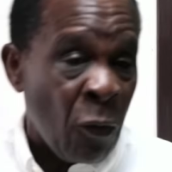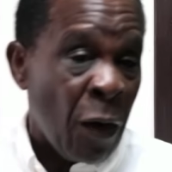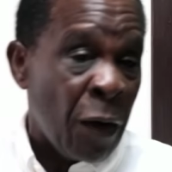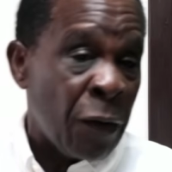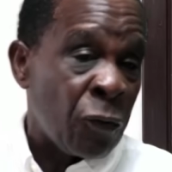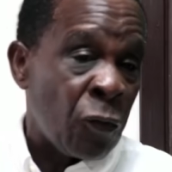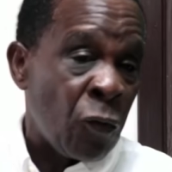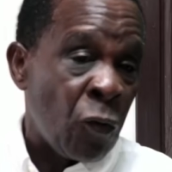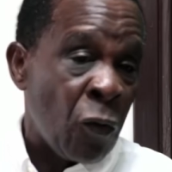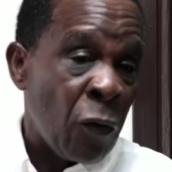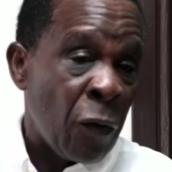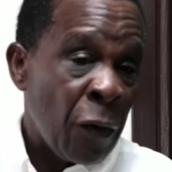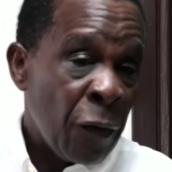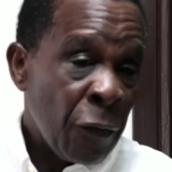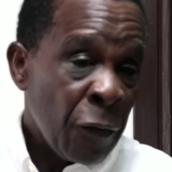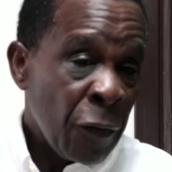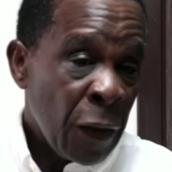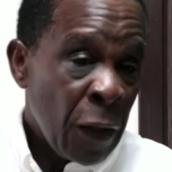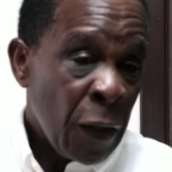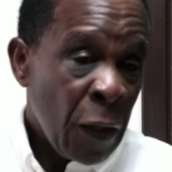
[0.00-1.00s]
who
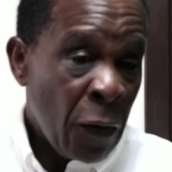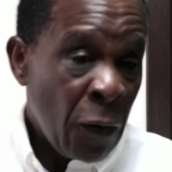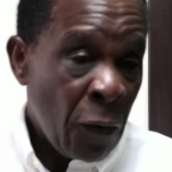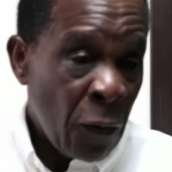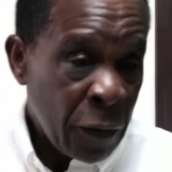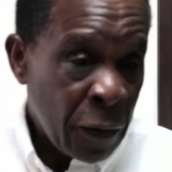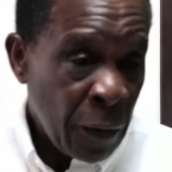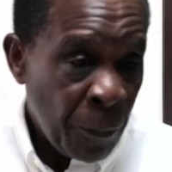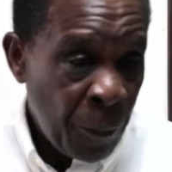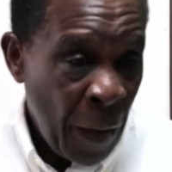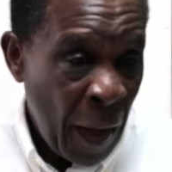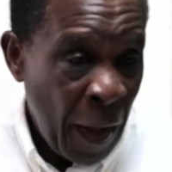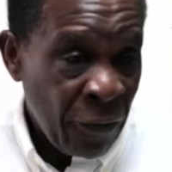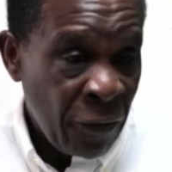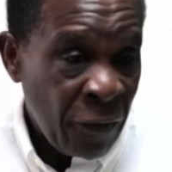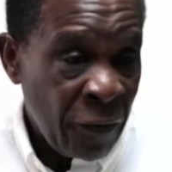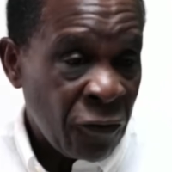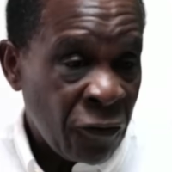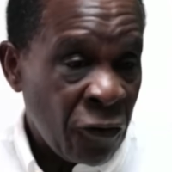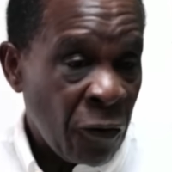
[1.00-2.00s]
occupies
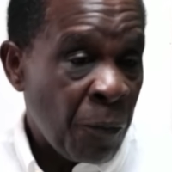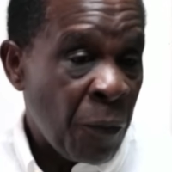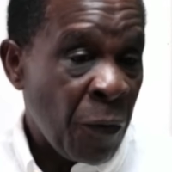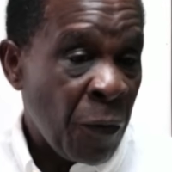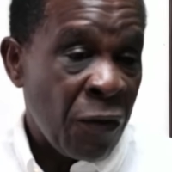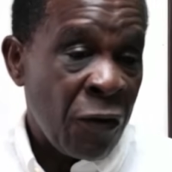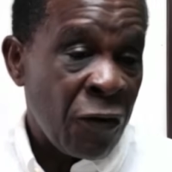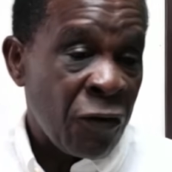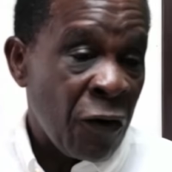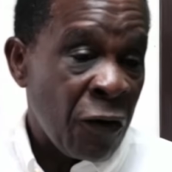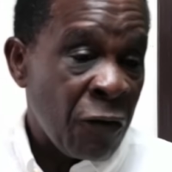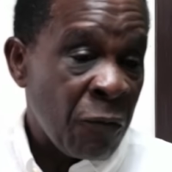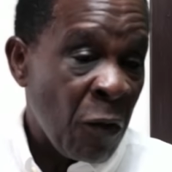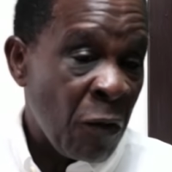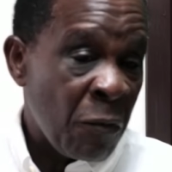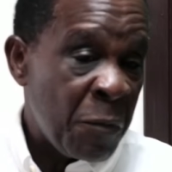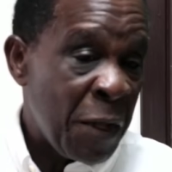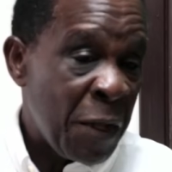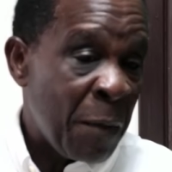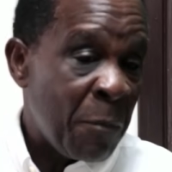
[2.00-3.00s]
such a position must
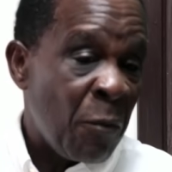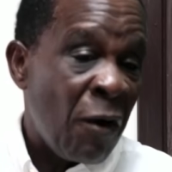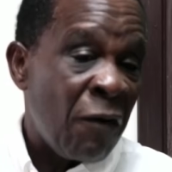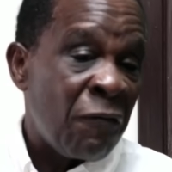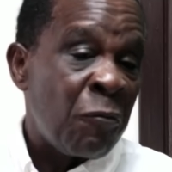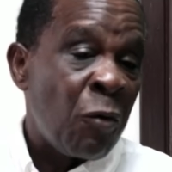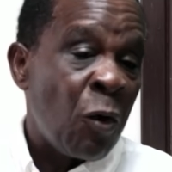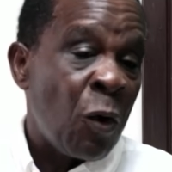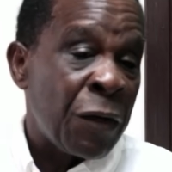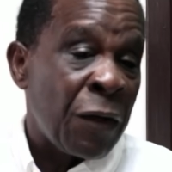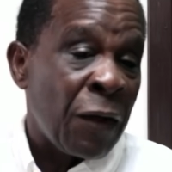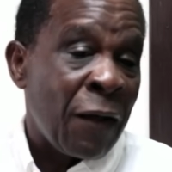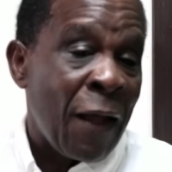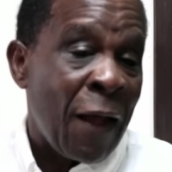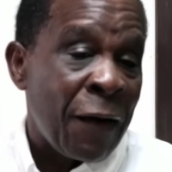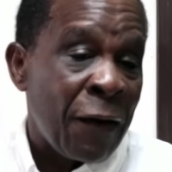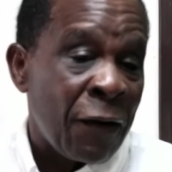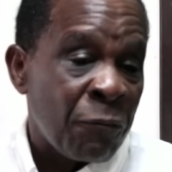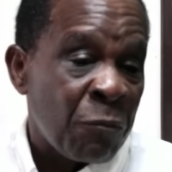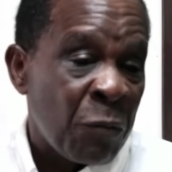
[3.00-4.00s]
be above board. You
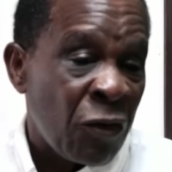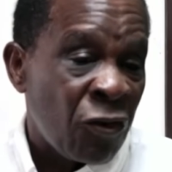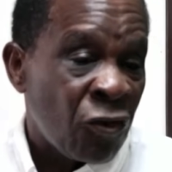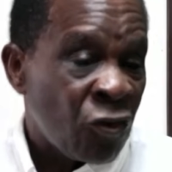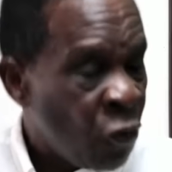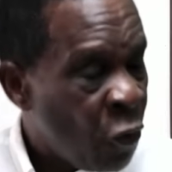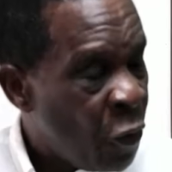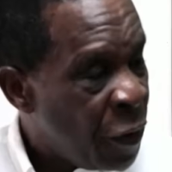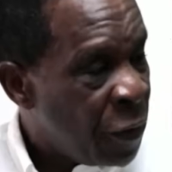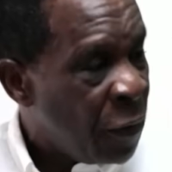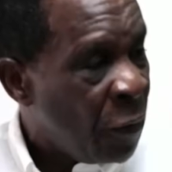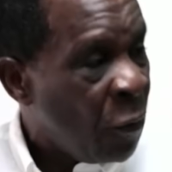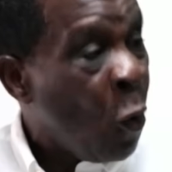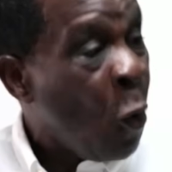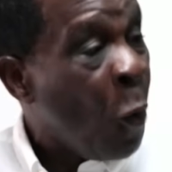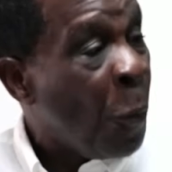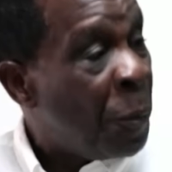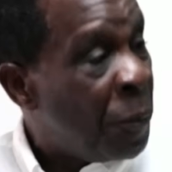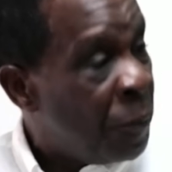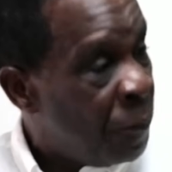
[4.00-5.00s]
cannot be showing
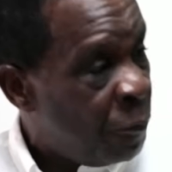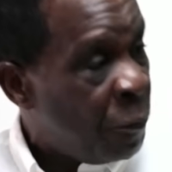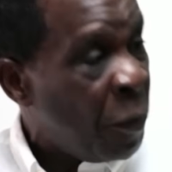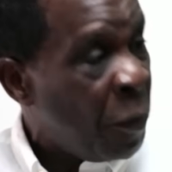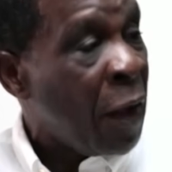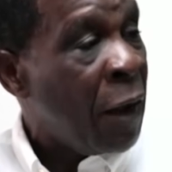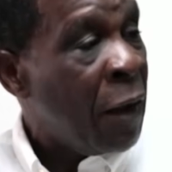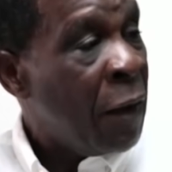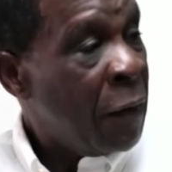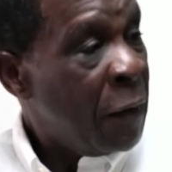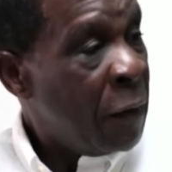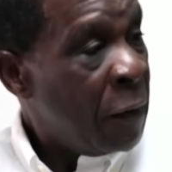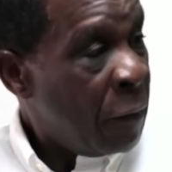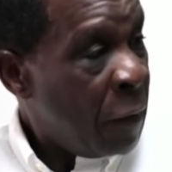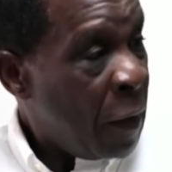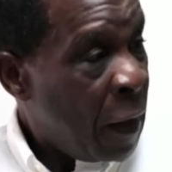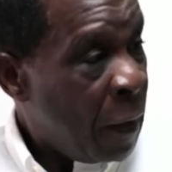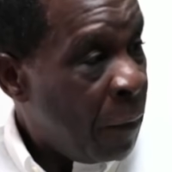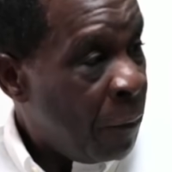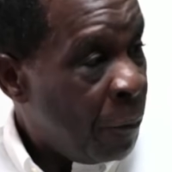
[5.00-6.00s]
open
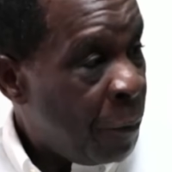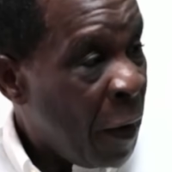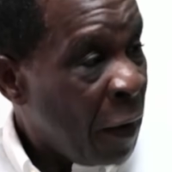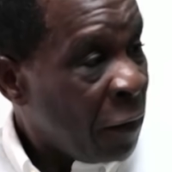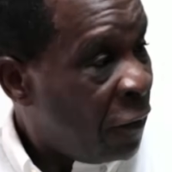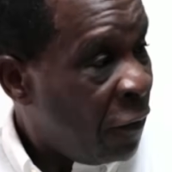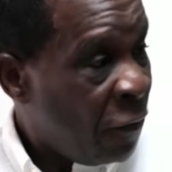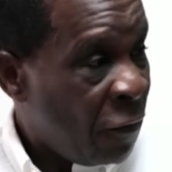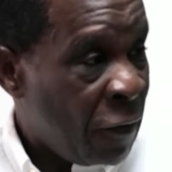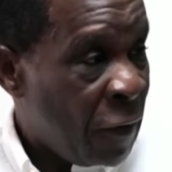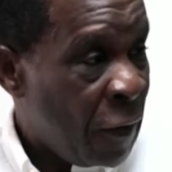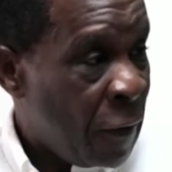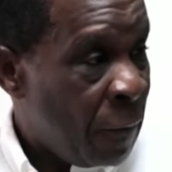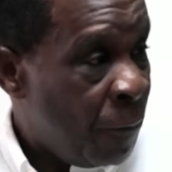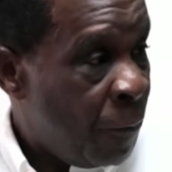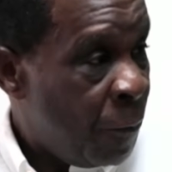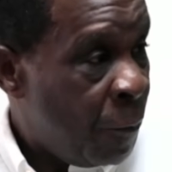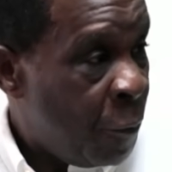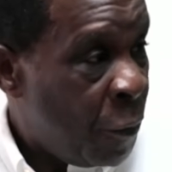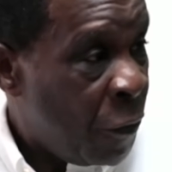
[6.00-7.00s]

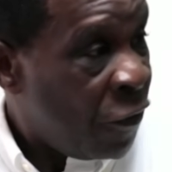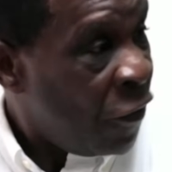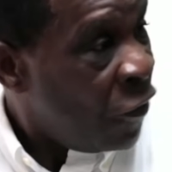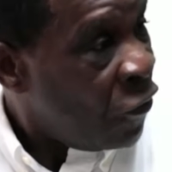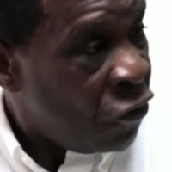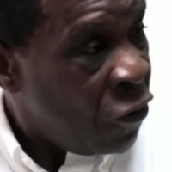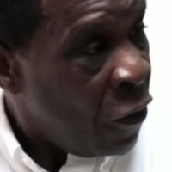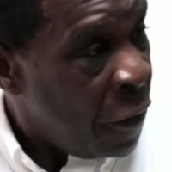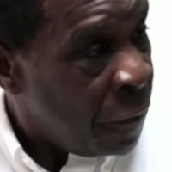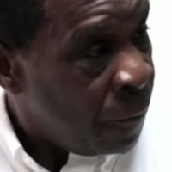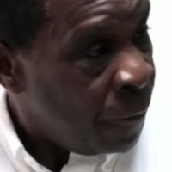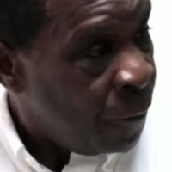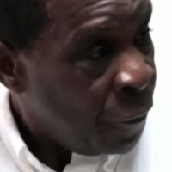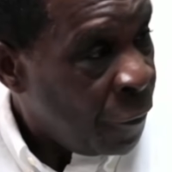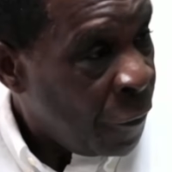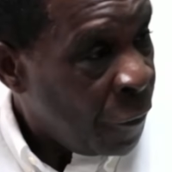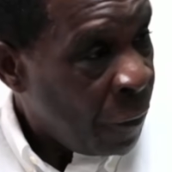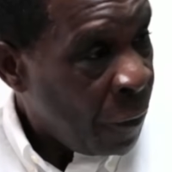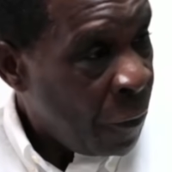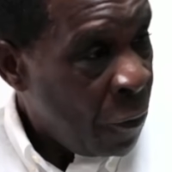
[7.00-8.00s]
partisan position
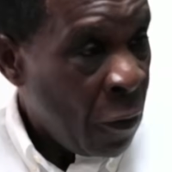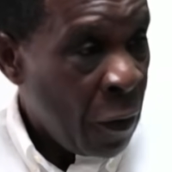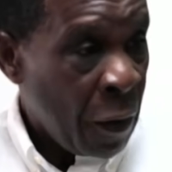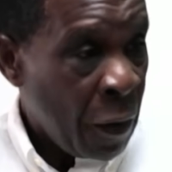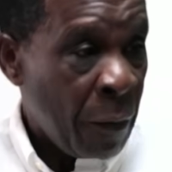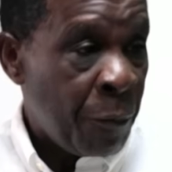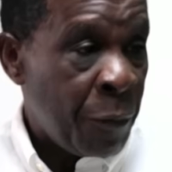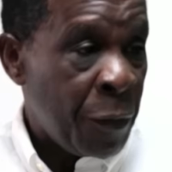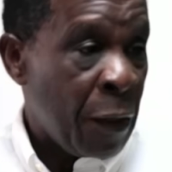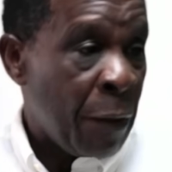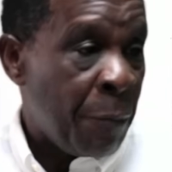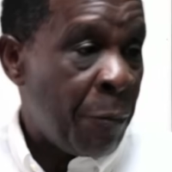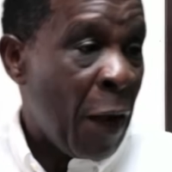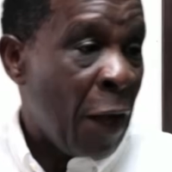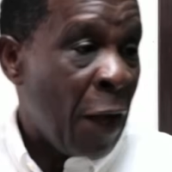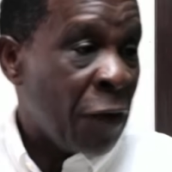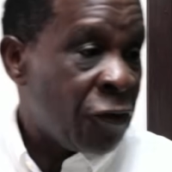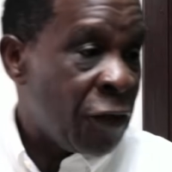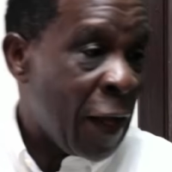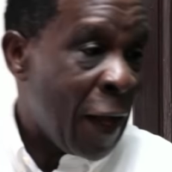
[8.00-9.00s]
or a
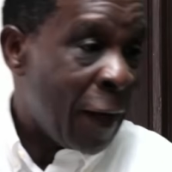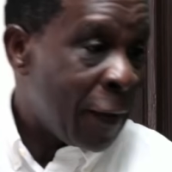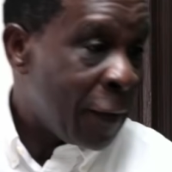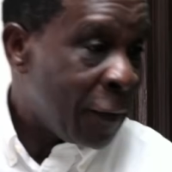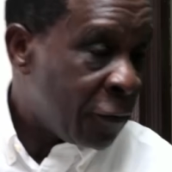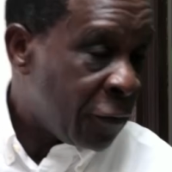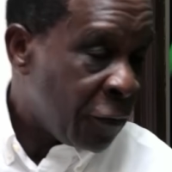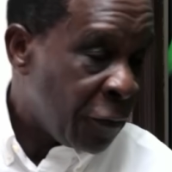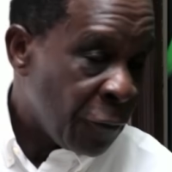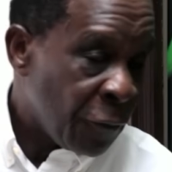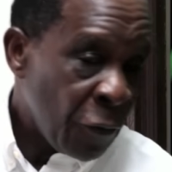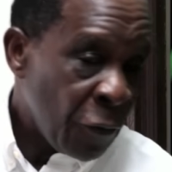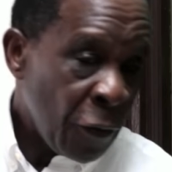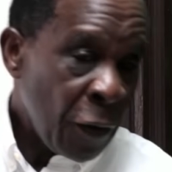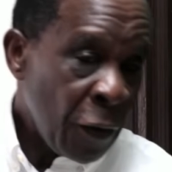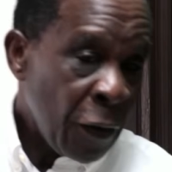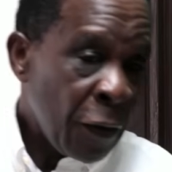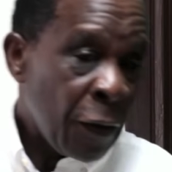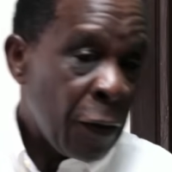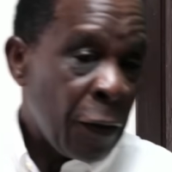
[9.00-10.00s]
partiality
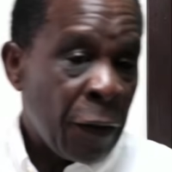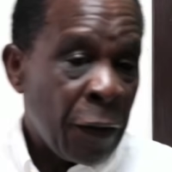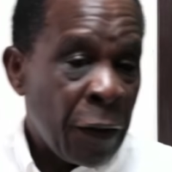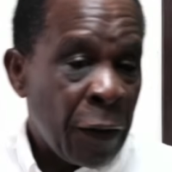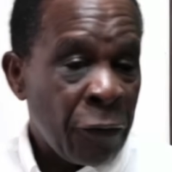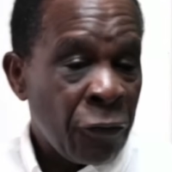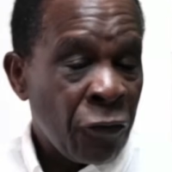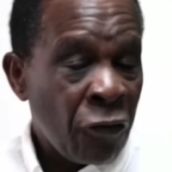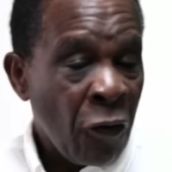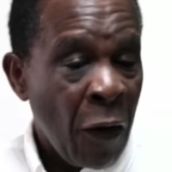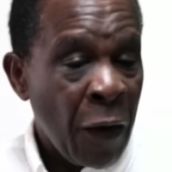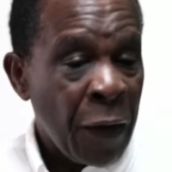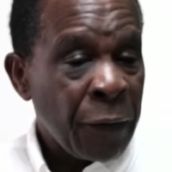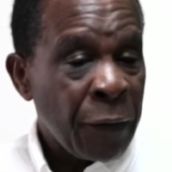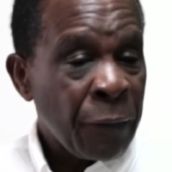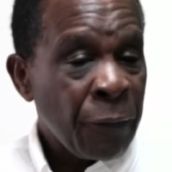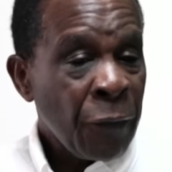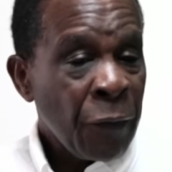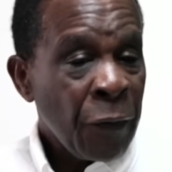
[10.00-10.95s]
and so on.